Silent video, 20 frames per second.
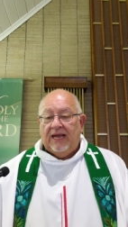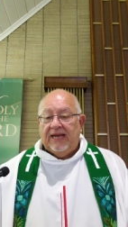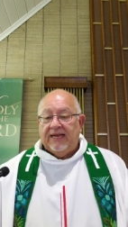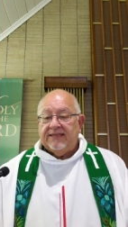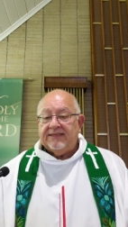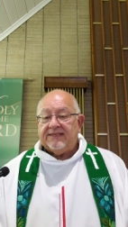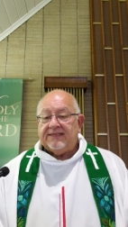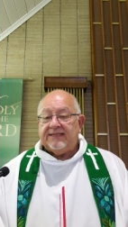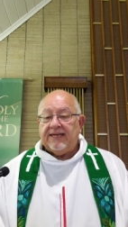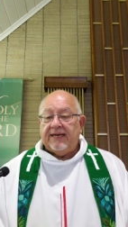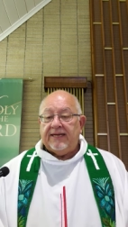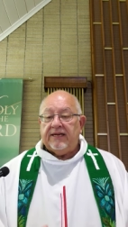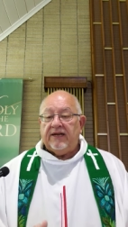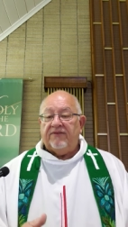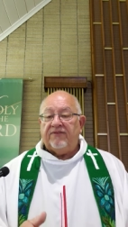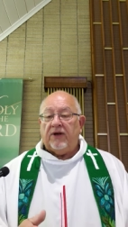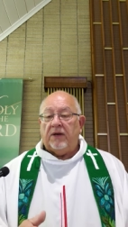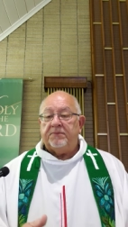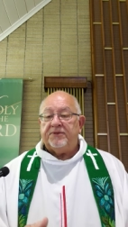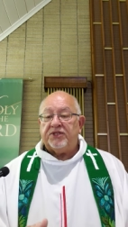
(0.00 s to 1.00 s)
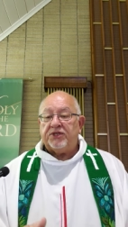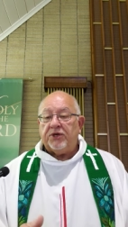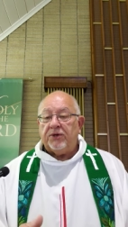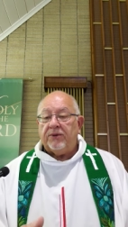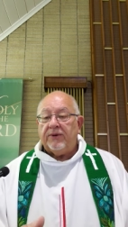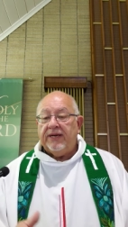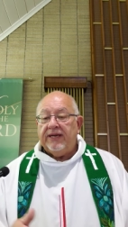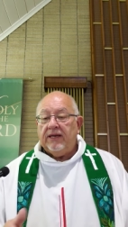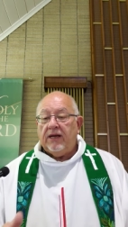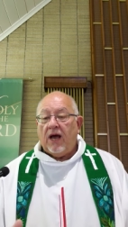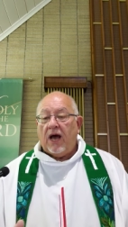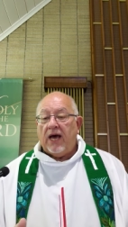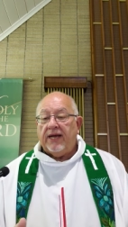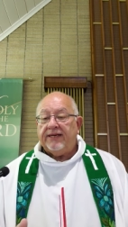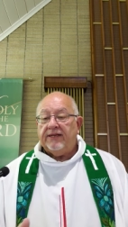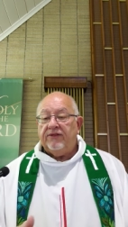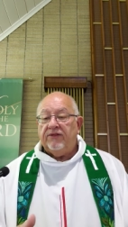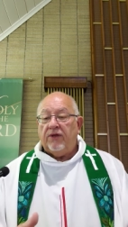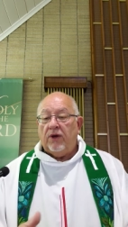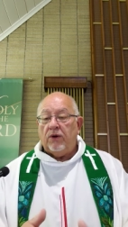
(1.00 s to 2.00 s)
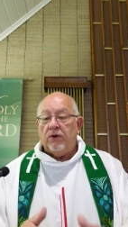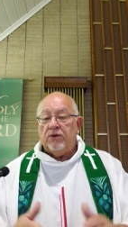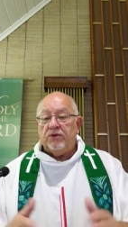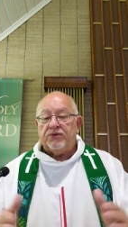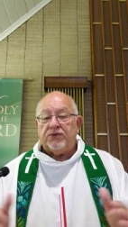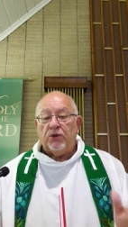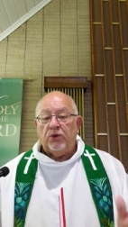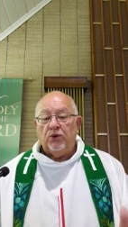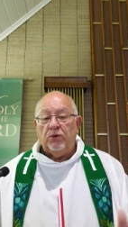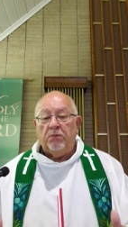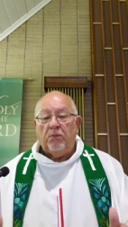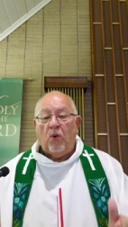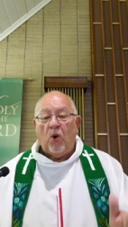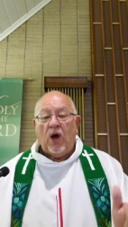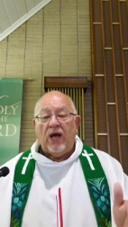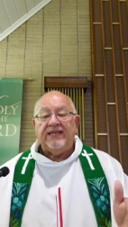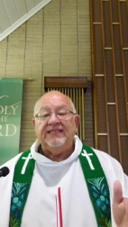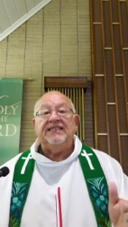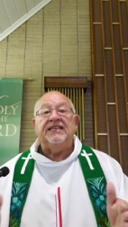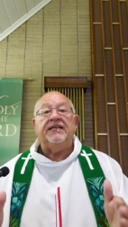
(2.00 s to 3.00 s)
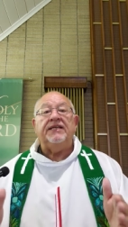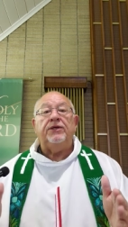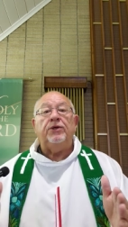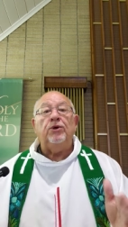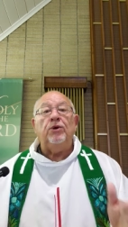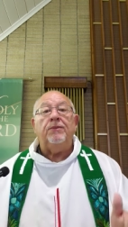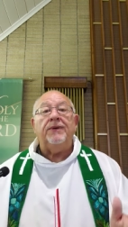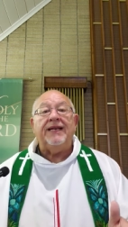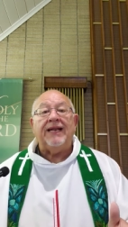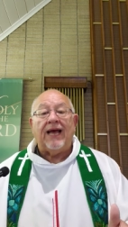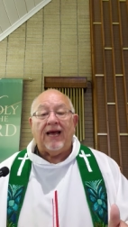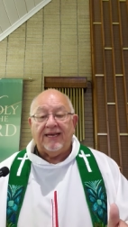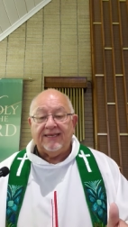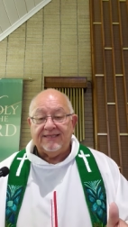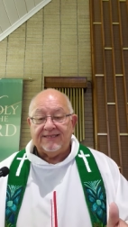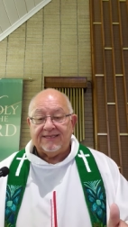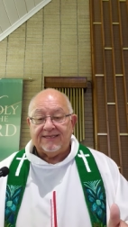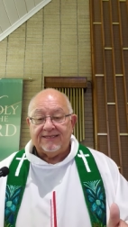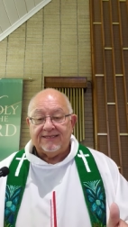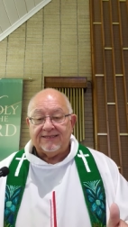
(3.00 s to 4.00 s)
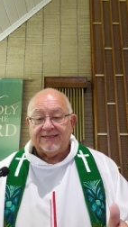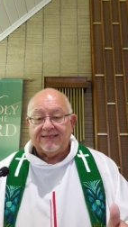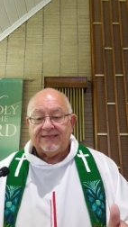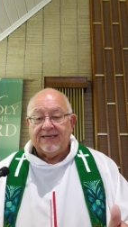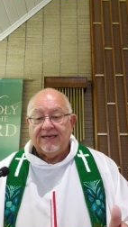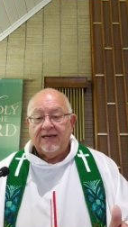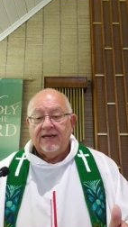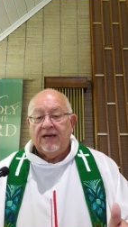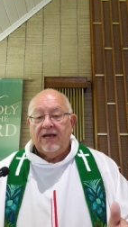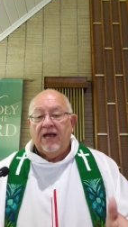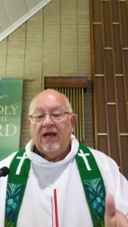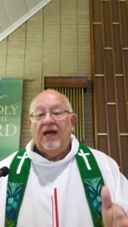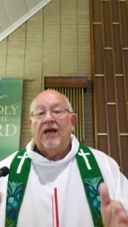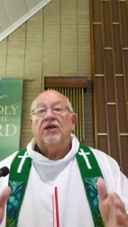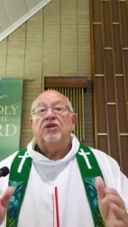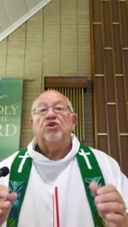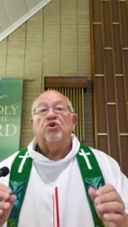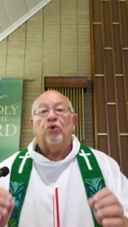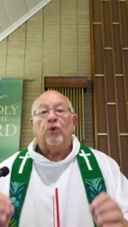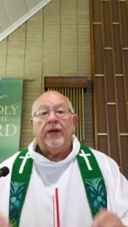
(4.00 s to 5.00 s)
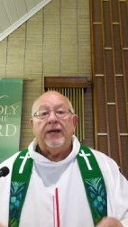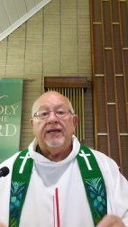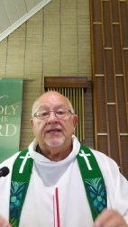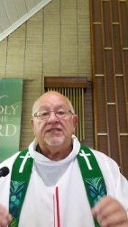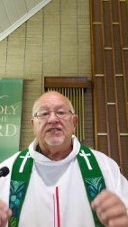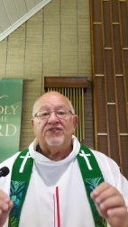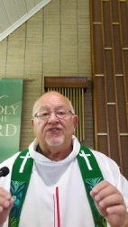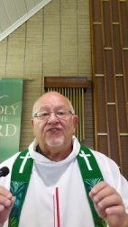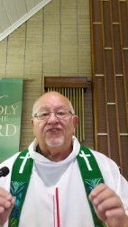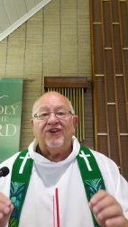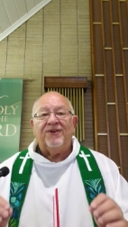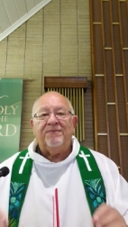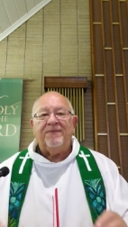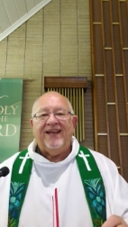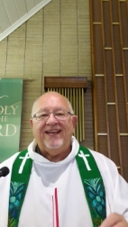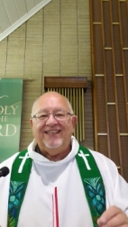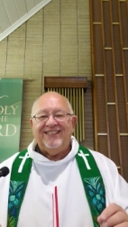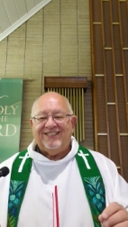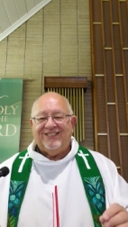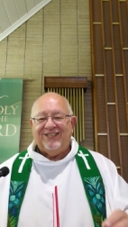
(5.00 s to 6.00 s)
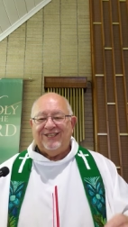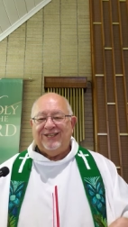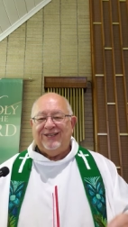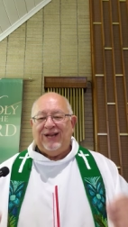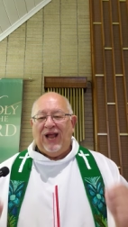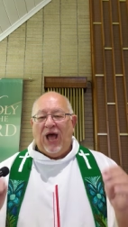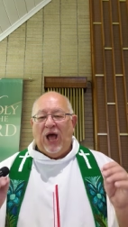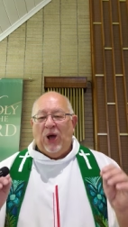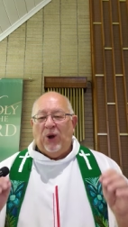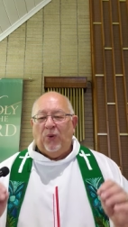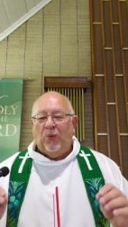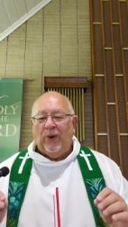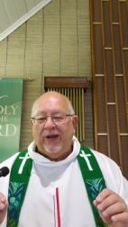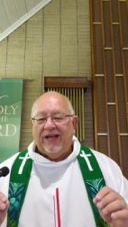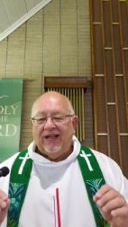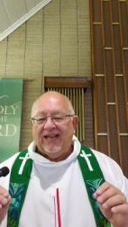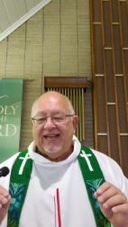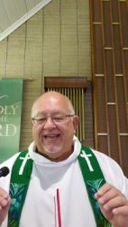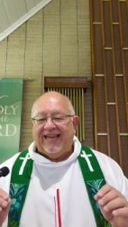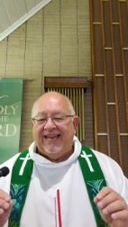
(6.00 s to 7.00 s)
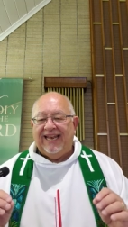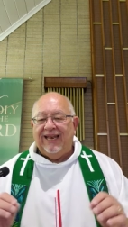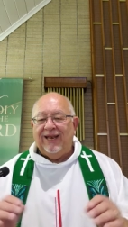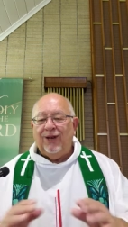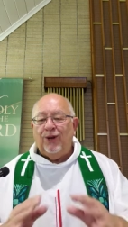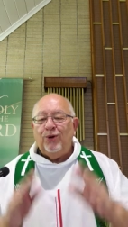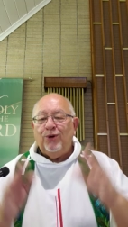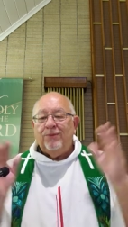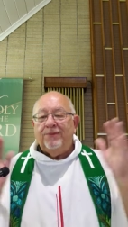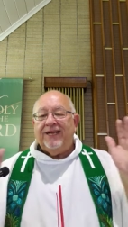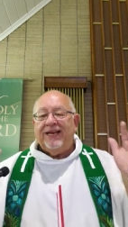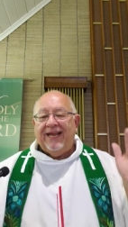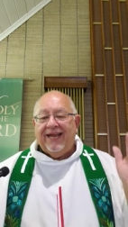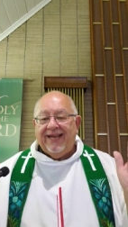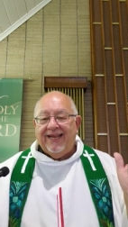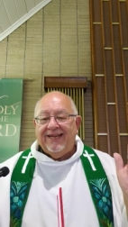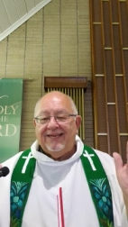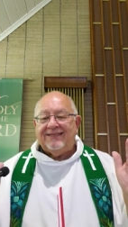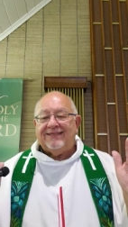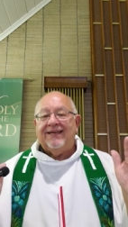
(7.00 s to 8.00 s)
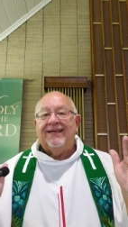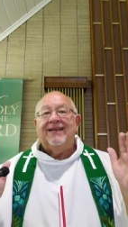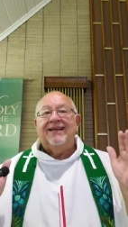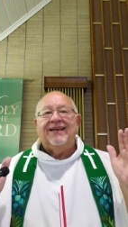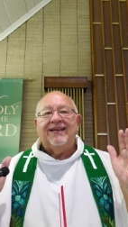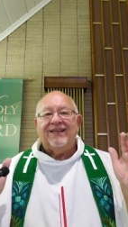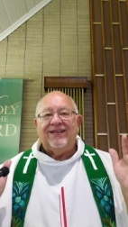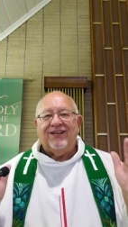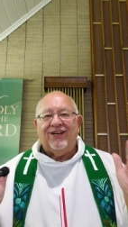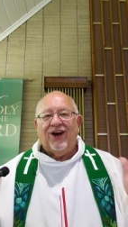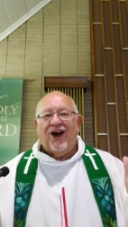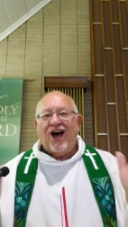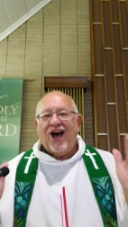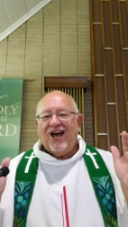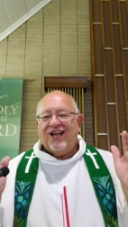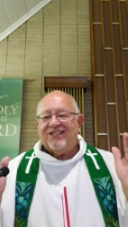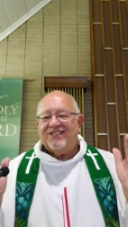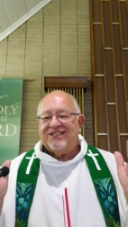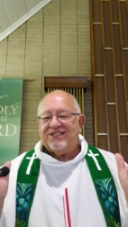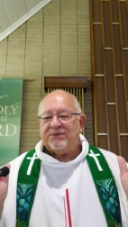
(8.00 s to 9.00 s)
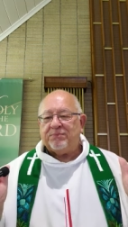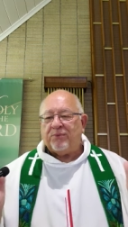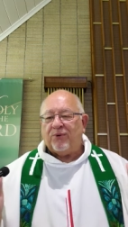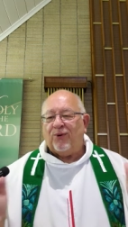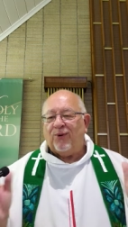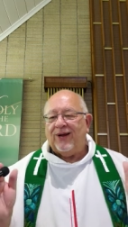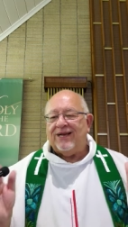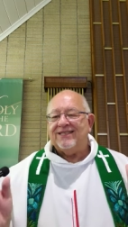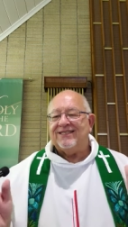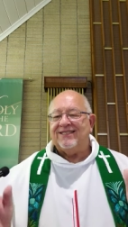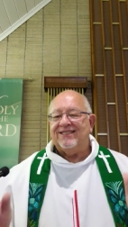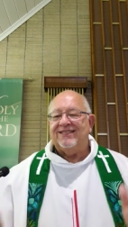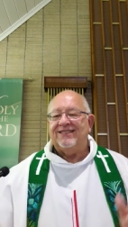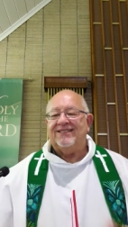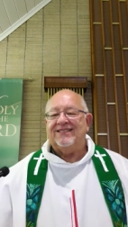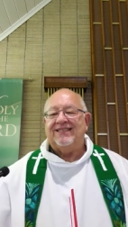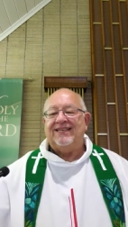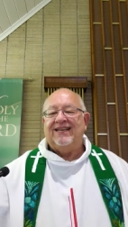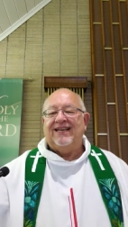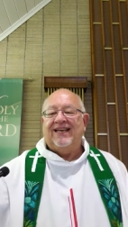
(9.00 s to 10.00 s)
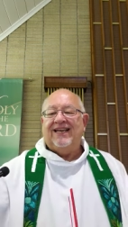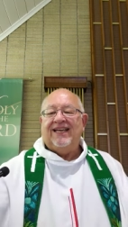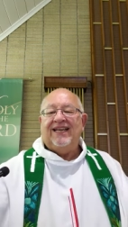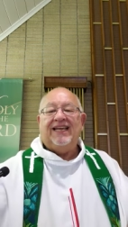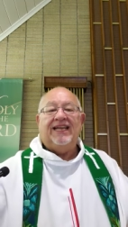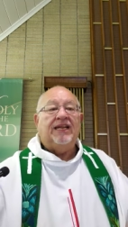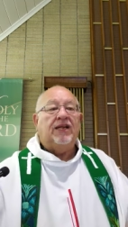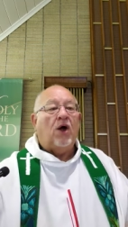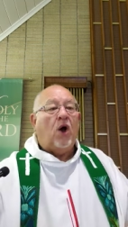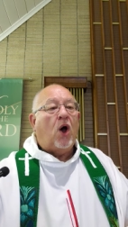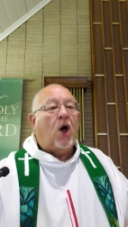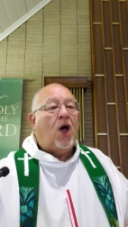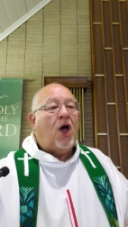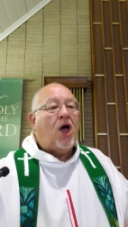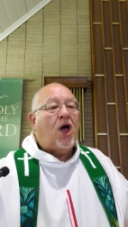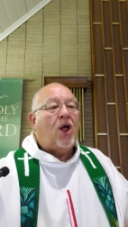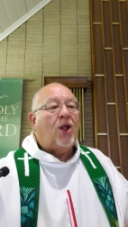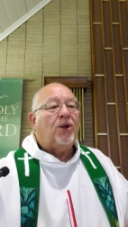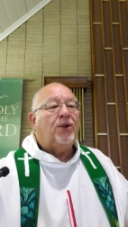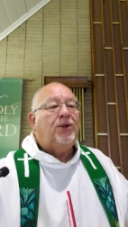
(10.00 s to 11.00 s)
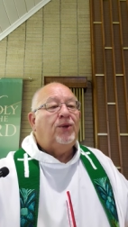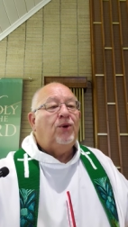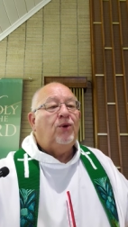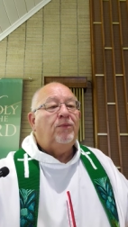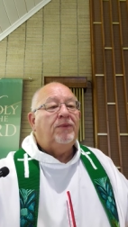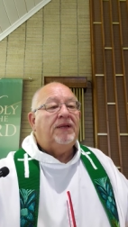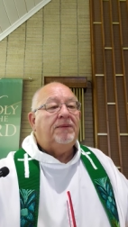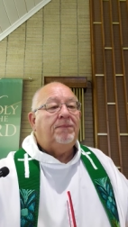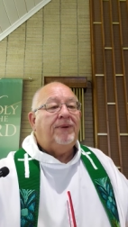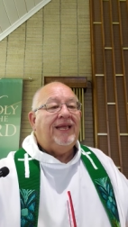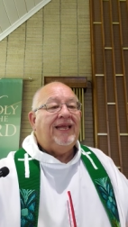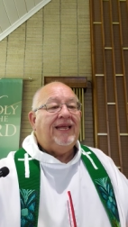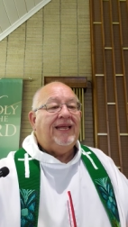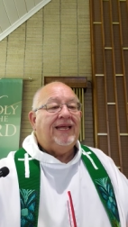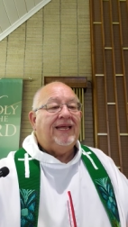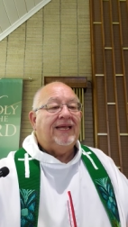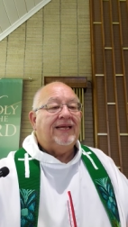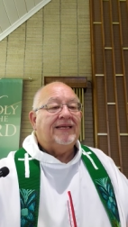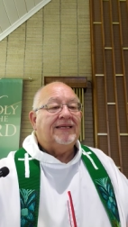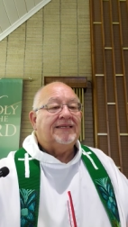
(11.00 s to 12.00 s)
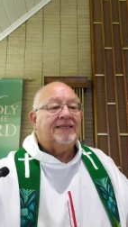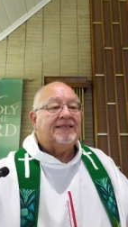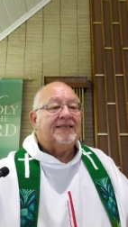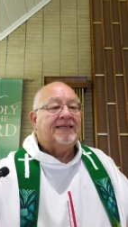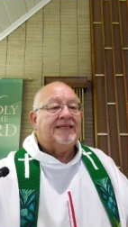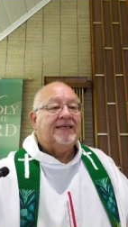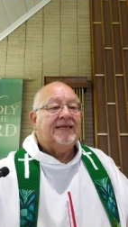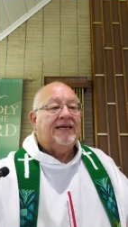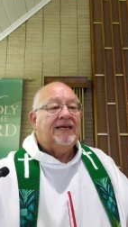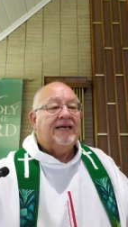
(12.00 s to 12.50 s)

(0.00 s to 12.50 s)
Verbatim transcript: Instead of obscuring God in those whom one dehumanizes, transformation will illuminate God's presence in all human beings.